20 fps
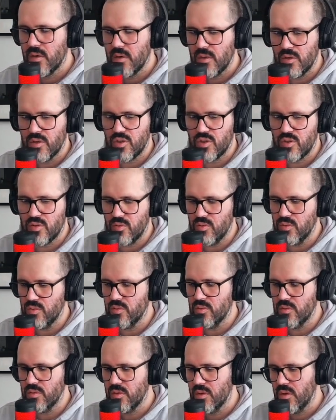You
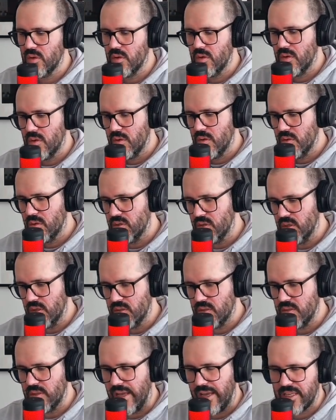should
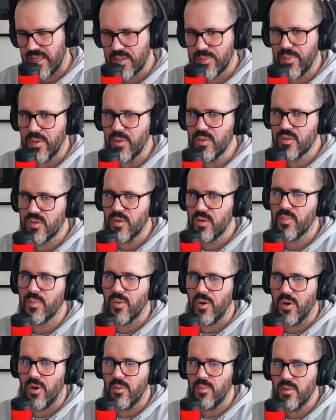just expose your
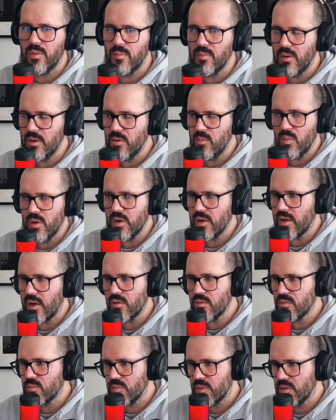problem and work
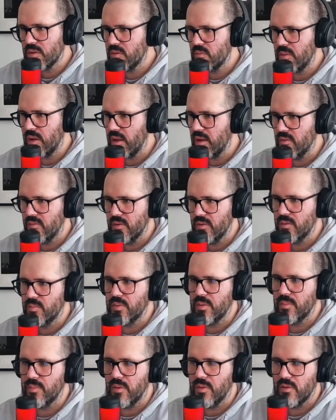out with the relevant
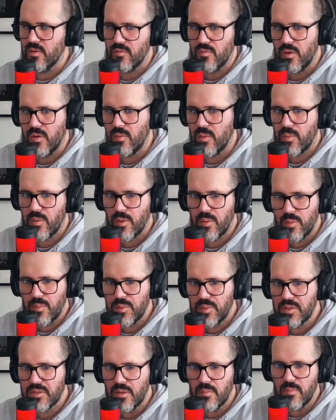people. If you have a problem
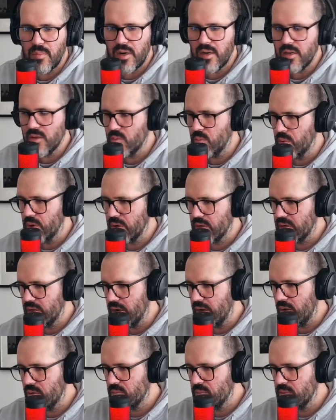with somebody, you work it
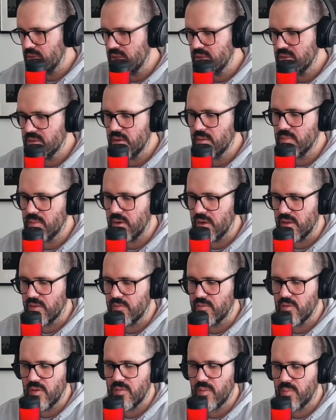out with that somebody.
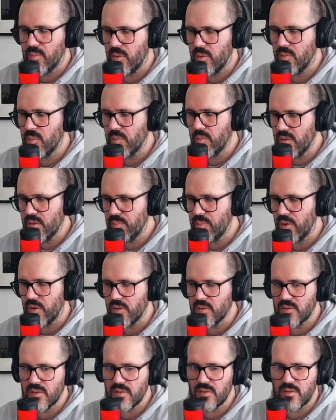If you have a problem with the
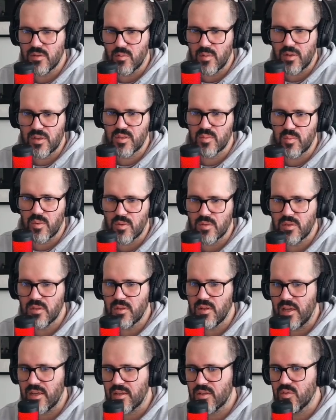process, you expose
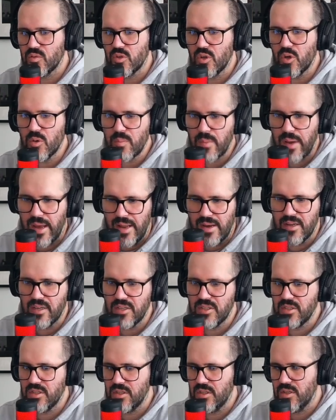it like to your
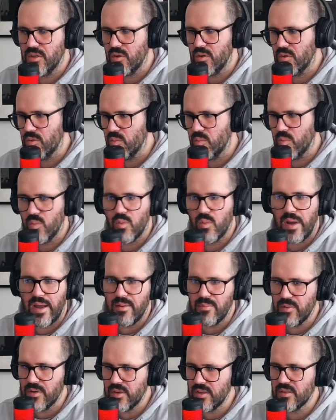manager or
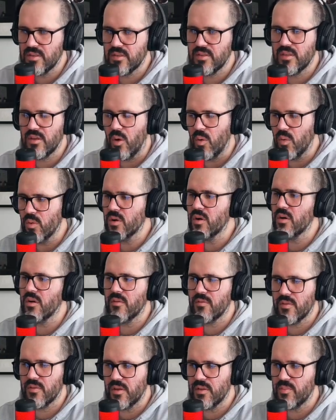whoever is the owner
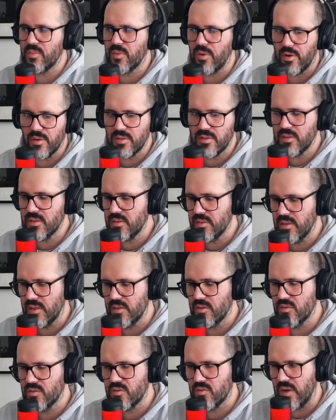of that process, and
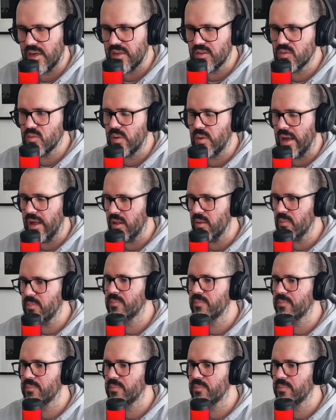you try to help